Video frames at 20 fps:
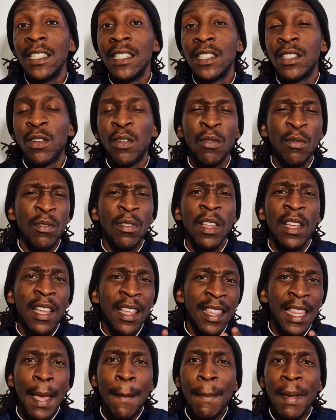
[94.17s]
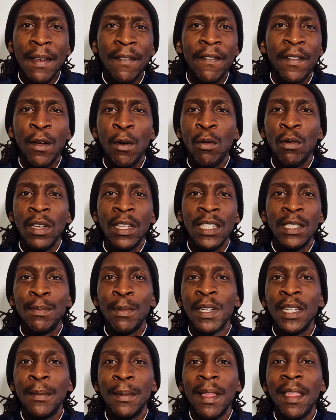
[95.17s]
So their midfield is
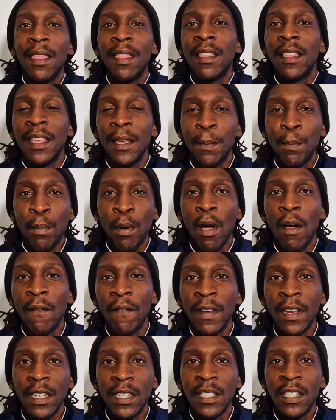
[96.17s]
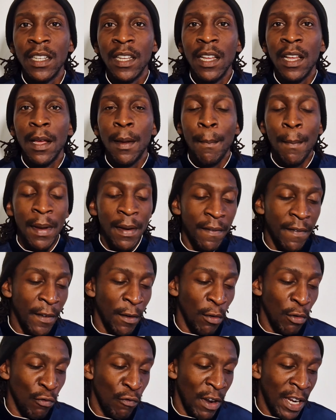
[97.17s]
meant to be the perfect
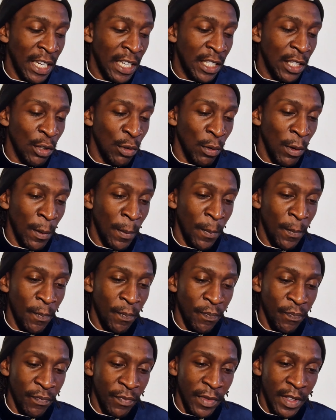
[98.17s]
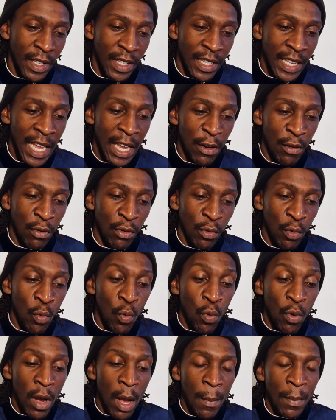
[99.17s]
midfield, ready to take on all
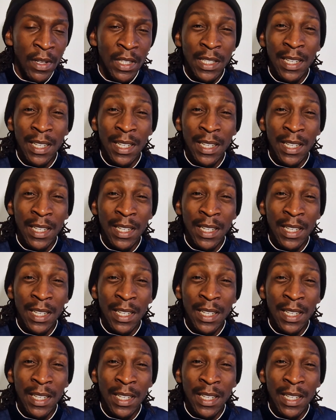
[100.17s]
comers.